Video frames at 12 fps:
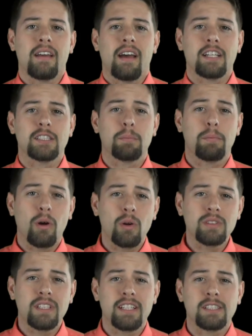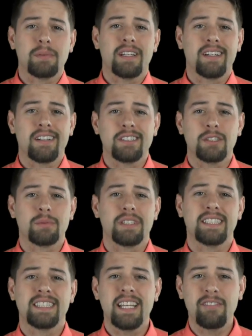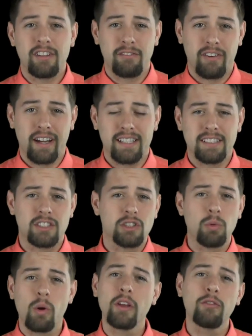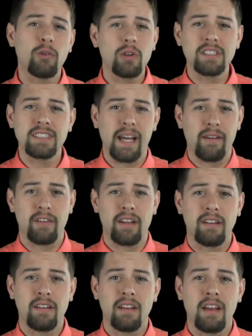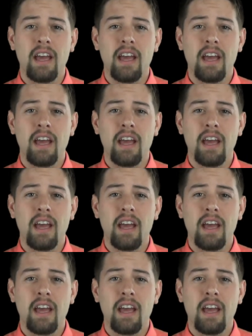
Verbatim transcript: I suppose it is because you receive advice twenty-four seven